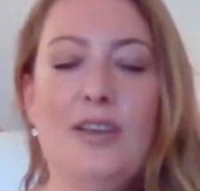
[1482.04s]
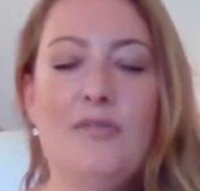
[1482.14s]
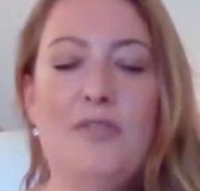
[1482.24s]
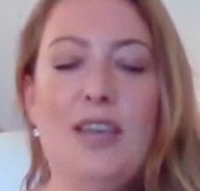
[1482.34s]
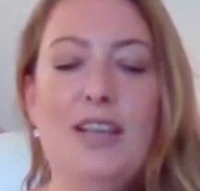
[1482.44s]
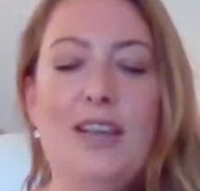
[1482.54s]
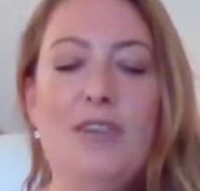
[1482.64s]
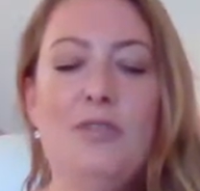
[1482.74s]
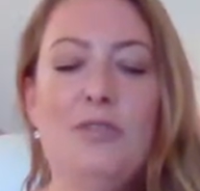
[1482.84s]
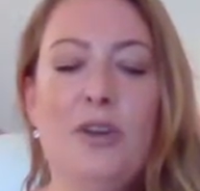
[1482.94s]
a
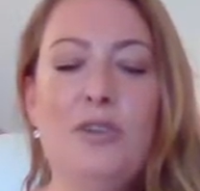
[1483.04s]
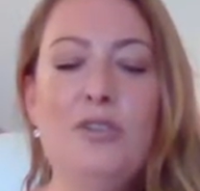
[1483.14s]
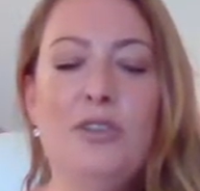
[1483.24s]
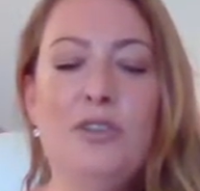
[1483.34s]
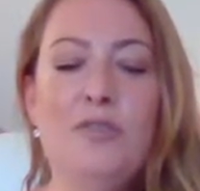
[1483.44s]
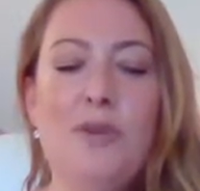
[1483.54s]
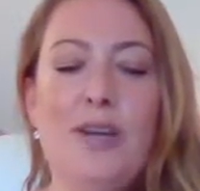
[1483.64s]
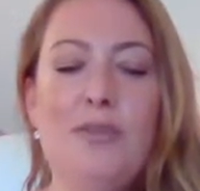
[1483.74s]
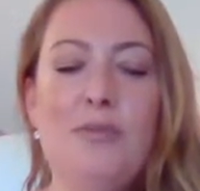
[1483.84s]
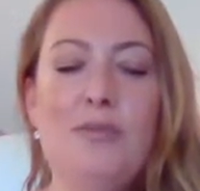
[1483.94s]
feeling or notion of where your